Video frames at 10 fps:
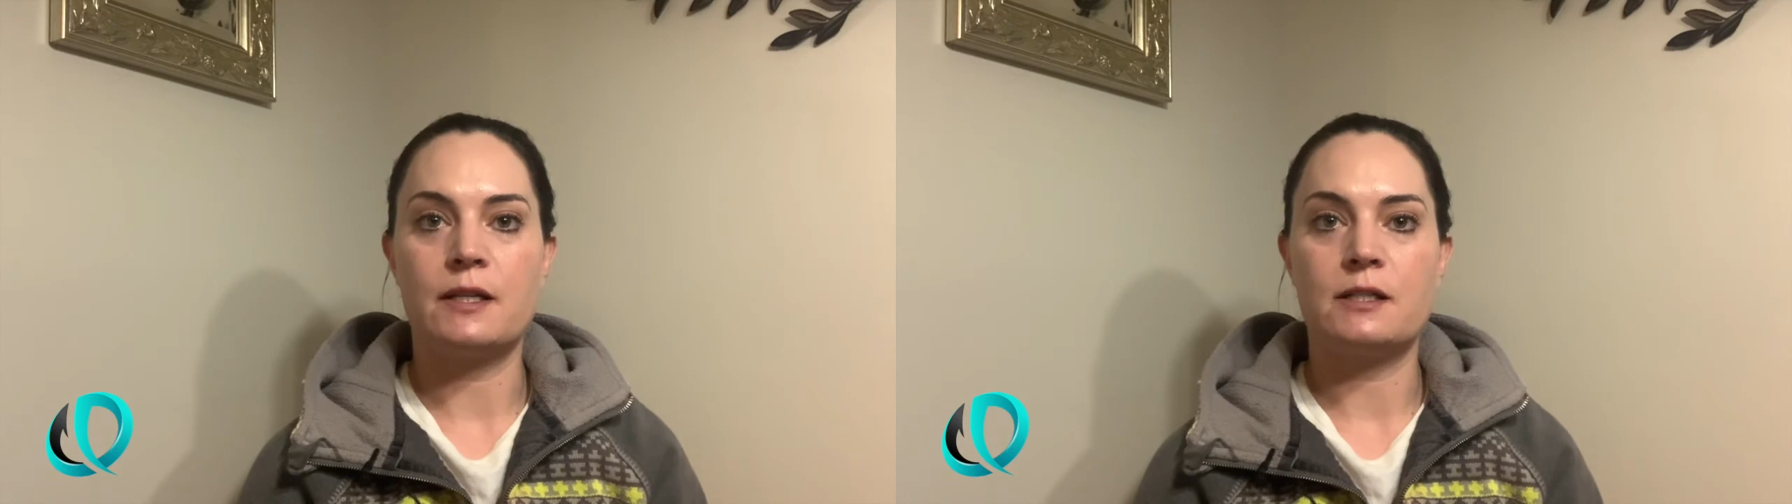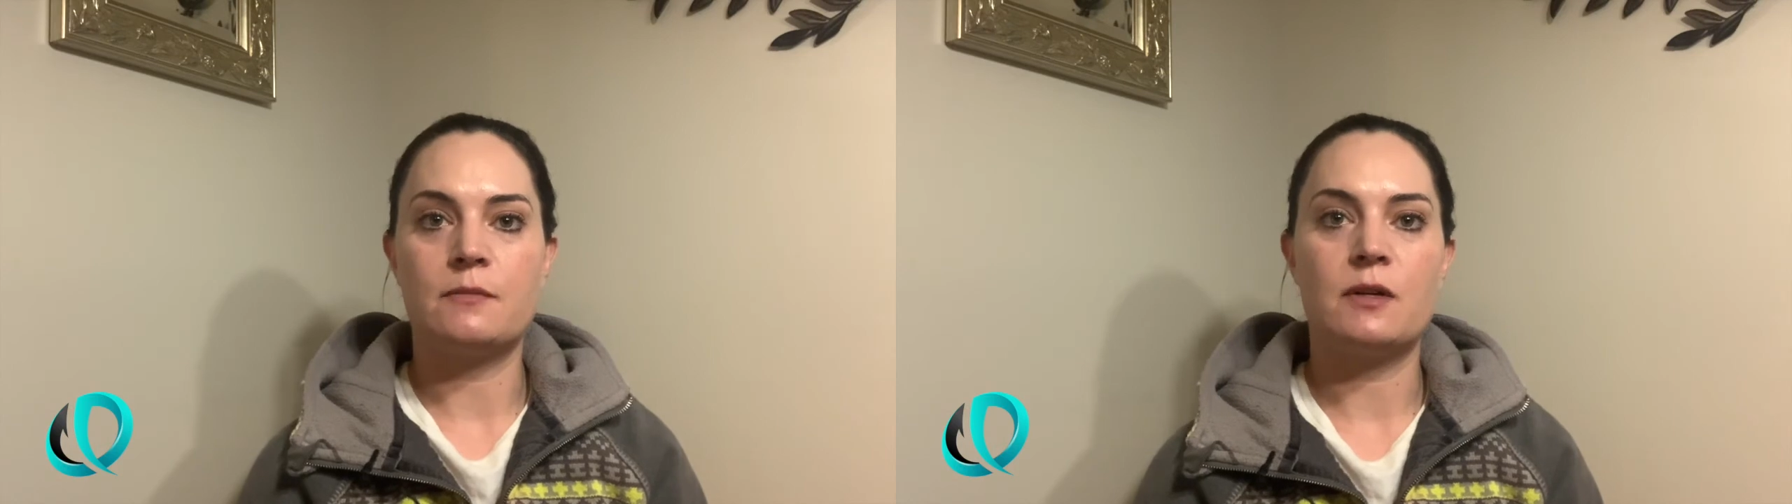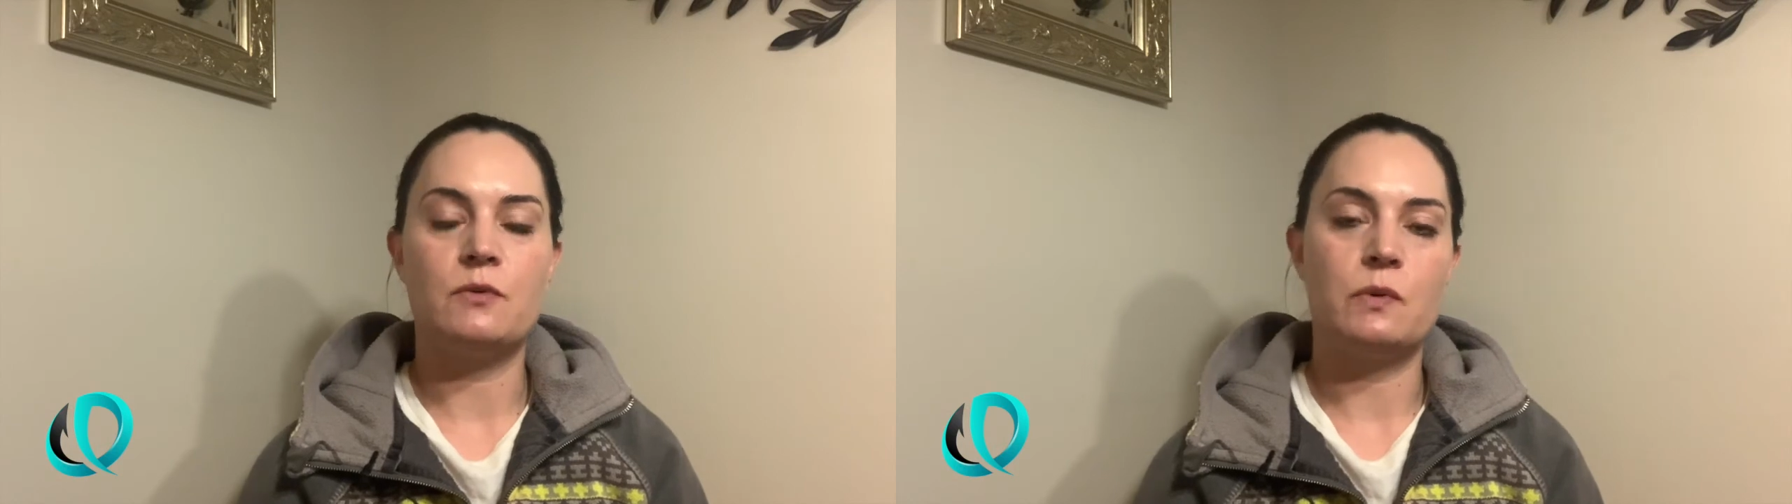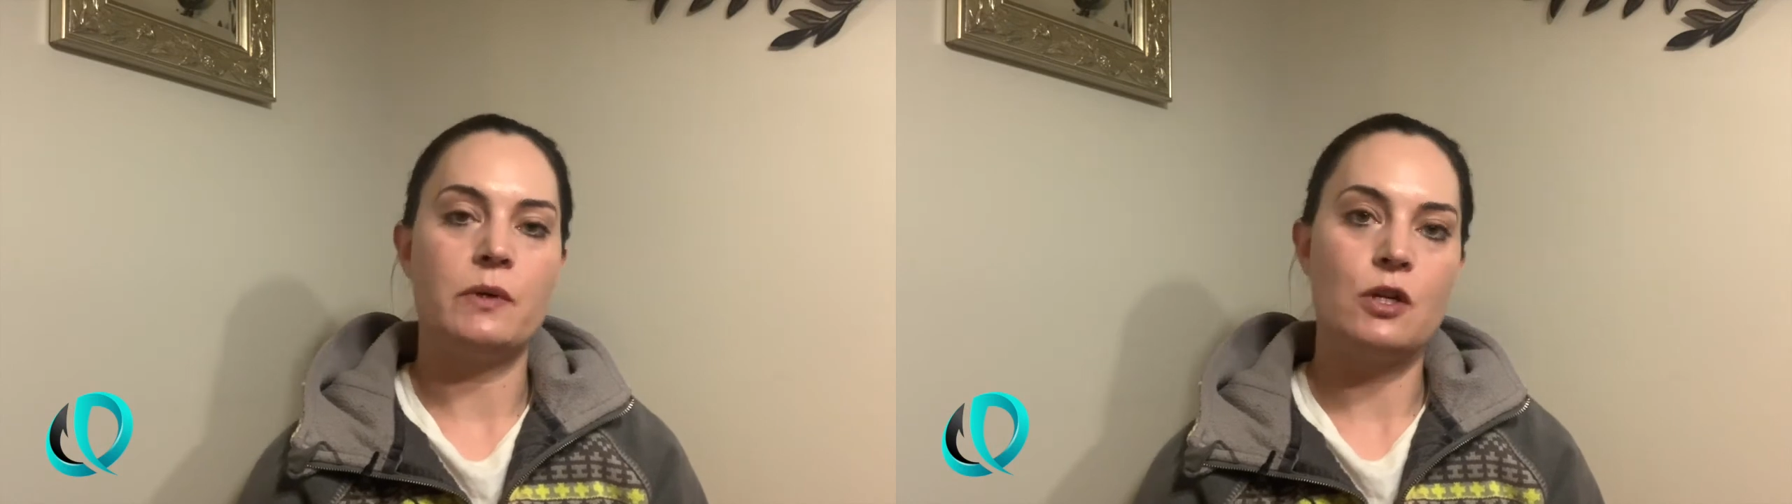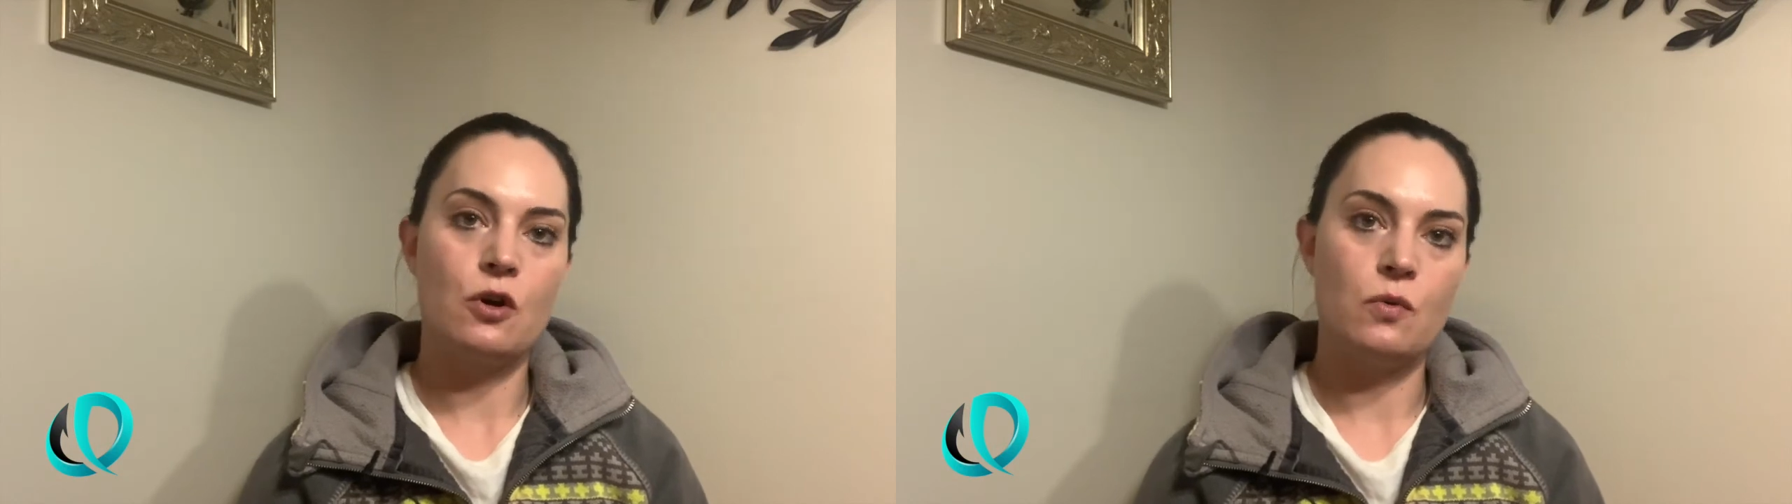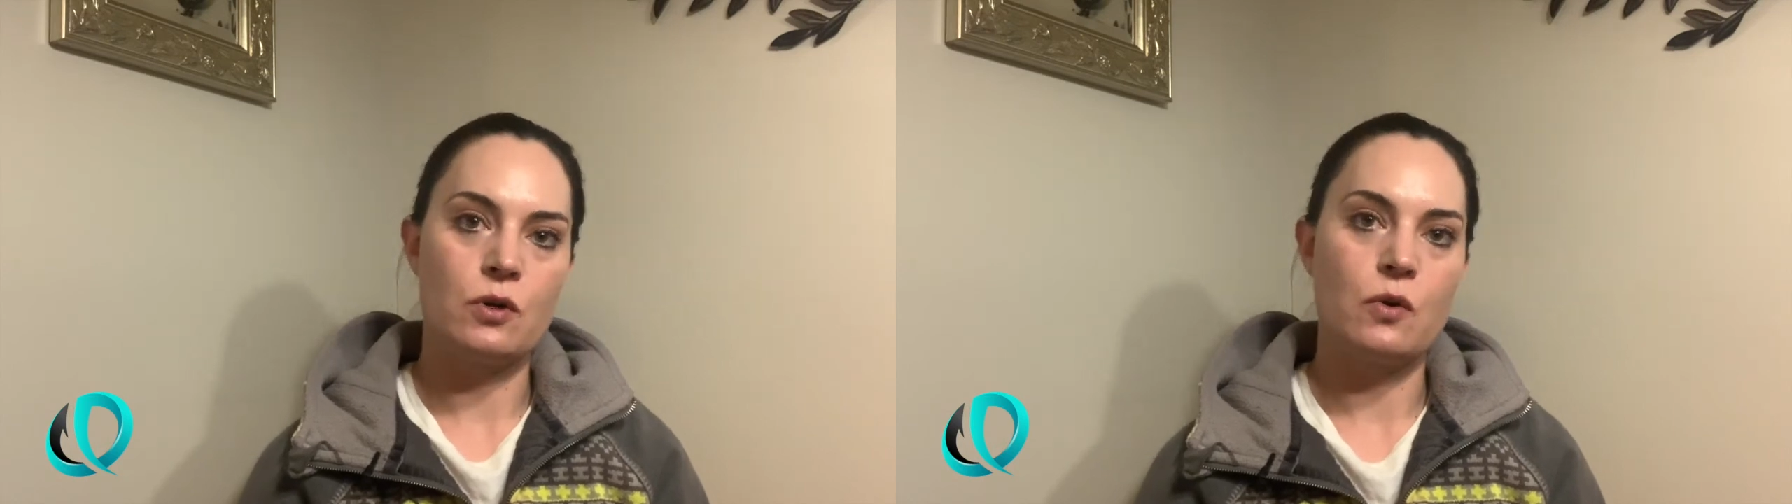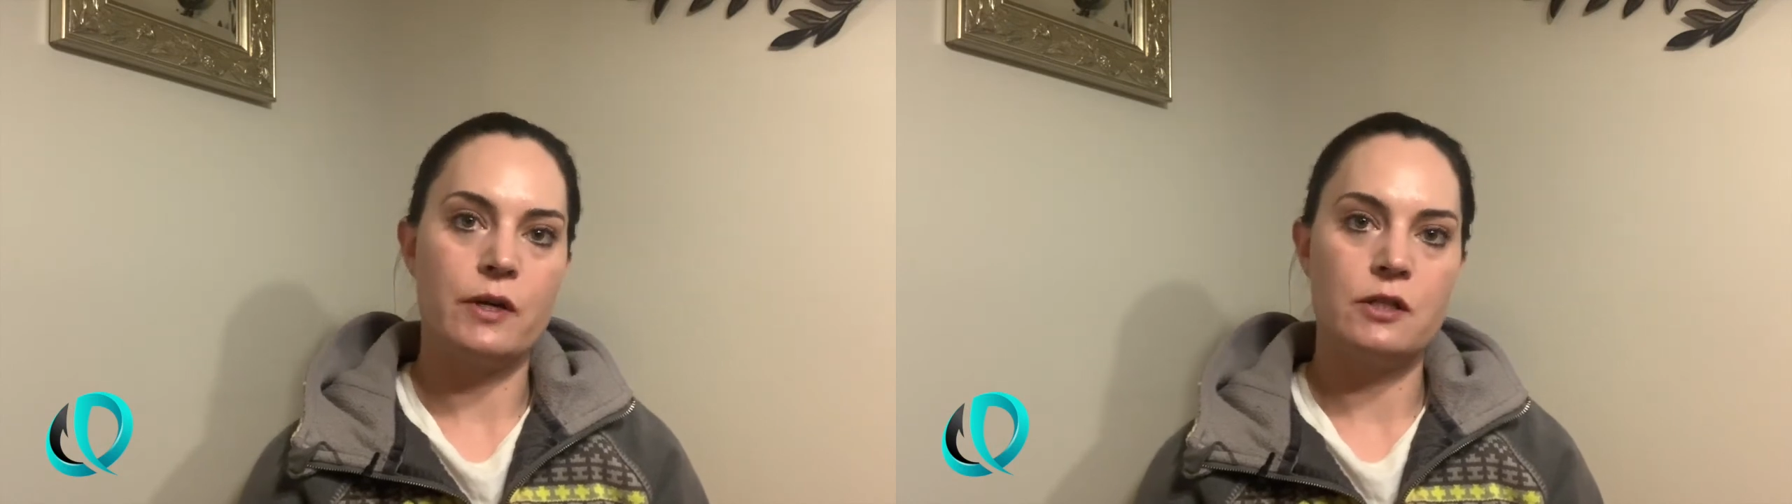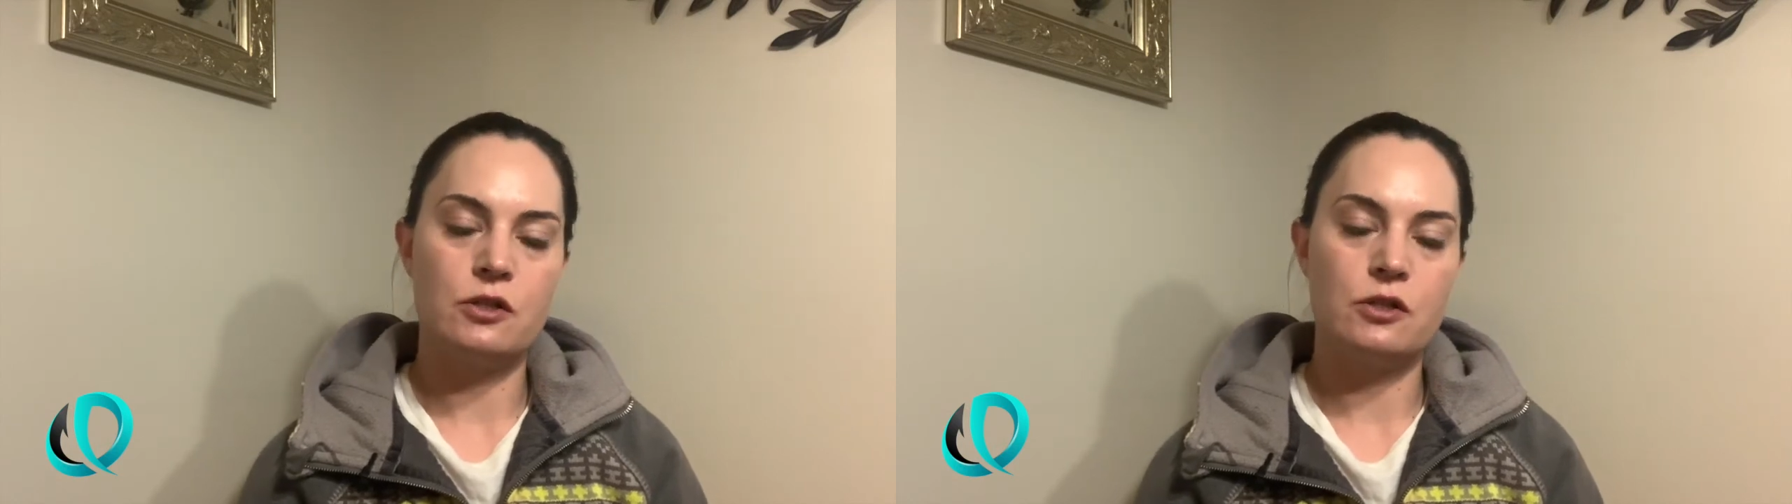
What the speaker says: because sometimes when we know we're going